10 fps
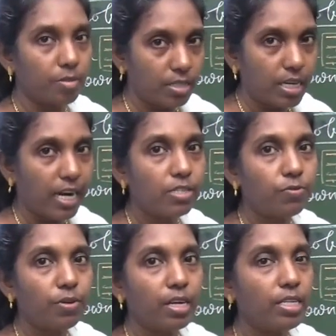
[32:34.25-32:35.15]

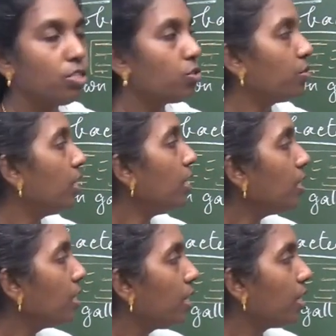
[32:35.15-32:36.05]
transfer it to the
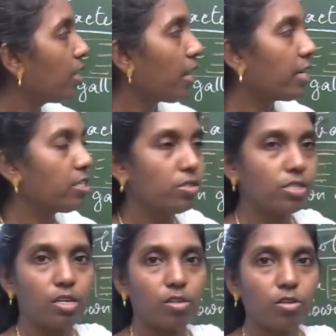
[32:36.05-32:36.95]

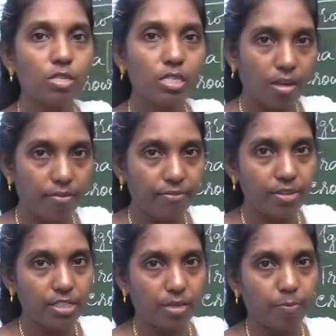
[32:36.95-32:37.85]
nitrocellulose
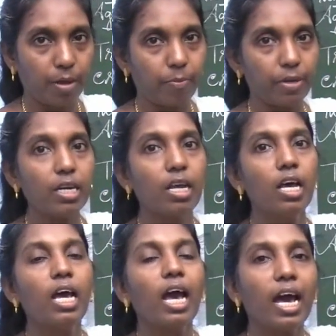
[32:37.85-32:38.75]
filter paper.
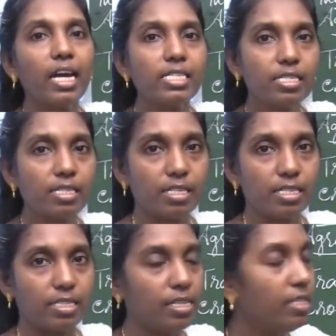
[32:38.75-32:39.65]
As a
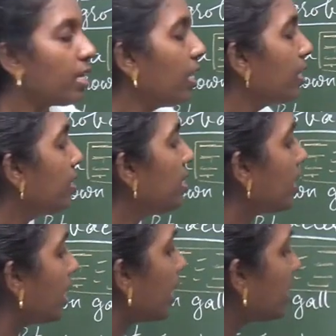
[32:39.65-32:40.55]
result, the
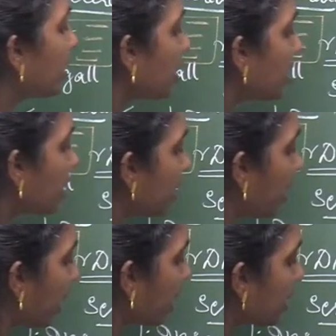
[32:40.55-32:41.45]

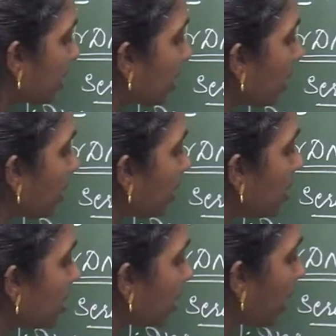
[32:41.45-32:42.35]
ssDNA,
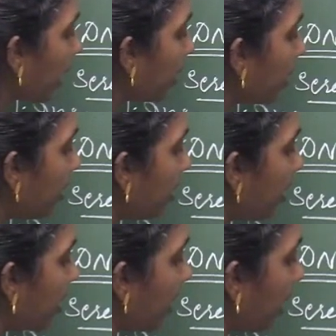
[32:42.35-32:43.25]
single stranded
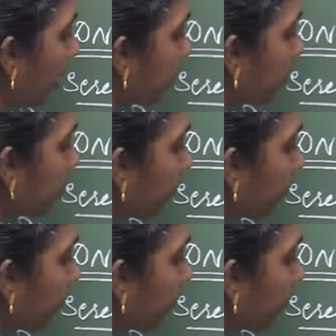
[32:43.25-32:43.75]
DNA,